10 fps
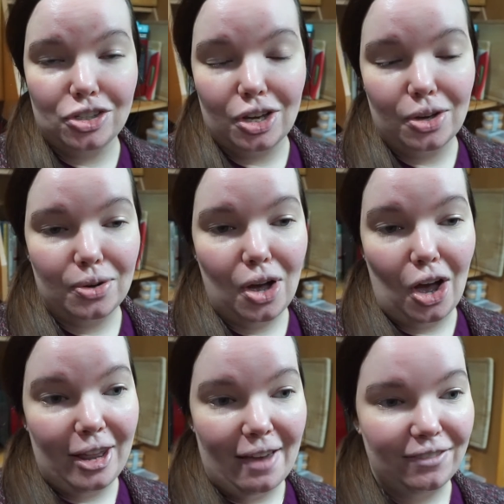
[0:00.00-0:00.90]
Show
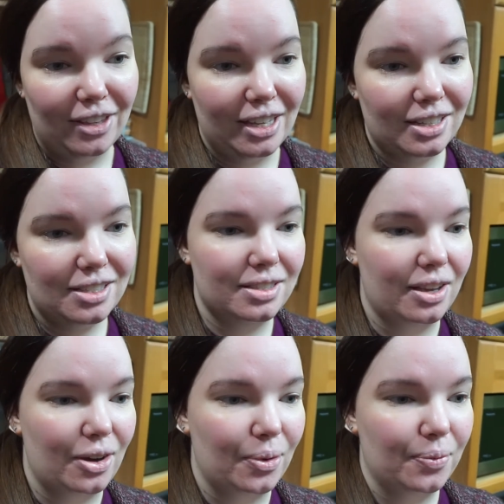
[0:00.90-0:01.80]
on Netflix.
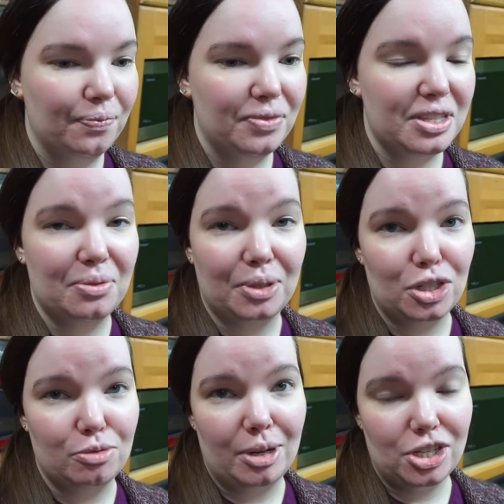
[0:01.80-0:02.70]
So didn't really
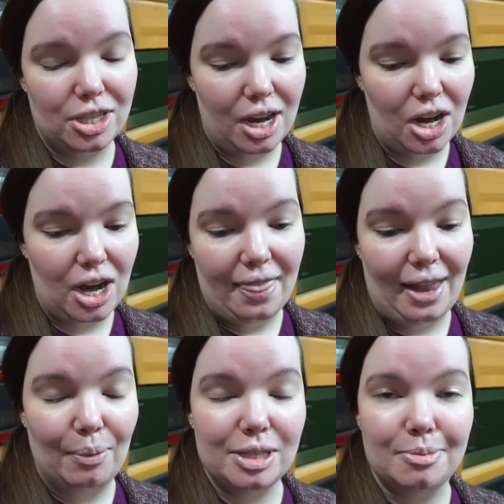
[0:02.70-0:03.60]
do much there. And
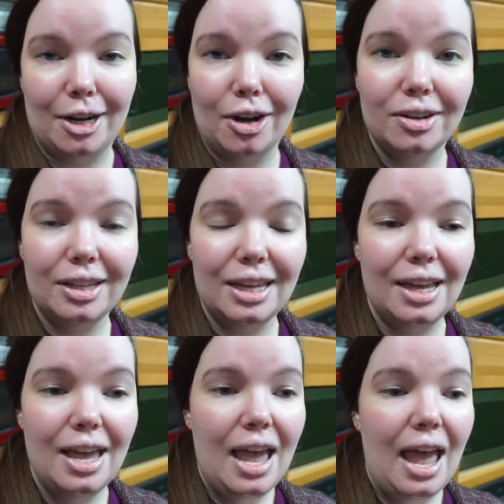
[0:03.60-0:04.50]
then I went to bed
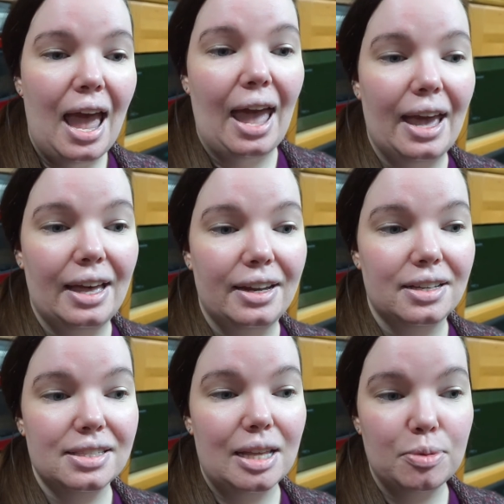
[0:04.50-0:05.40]
early
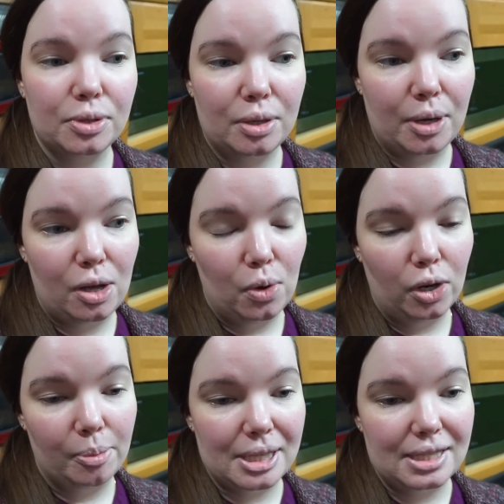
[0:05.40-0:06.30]
and slept really well,
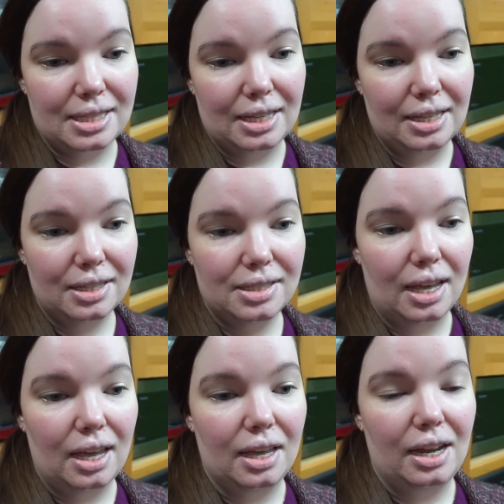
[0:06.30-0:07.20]
woke up at 6
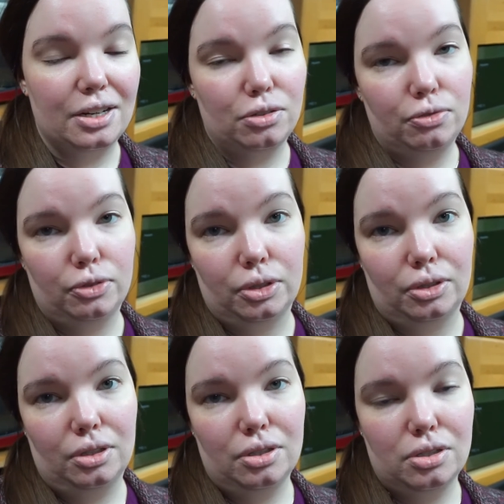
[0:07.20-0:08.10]
and I do
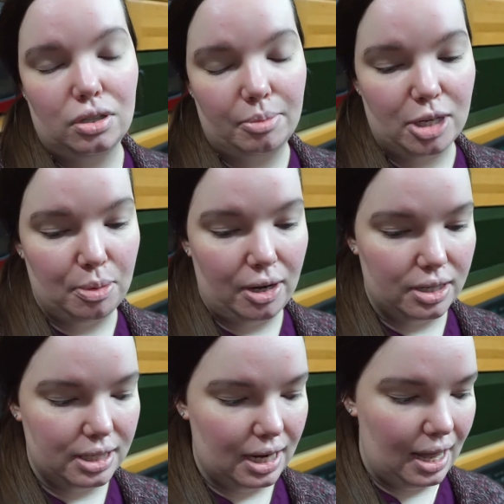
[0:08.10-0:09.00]
feel so much better
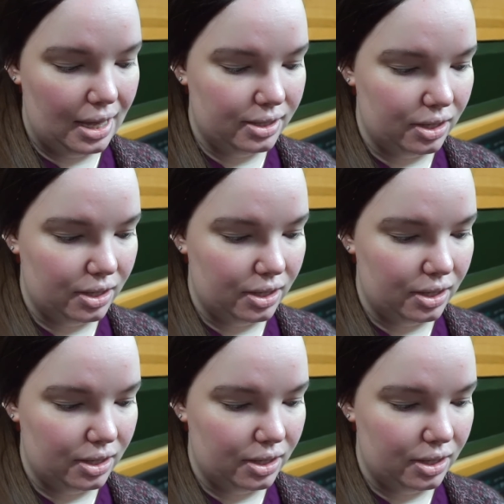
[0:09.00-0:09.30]
today.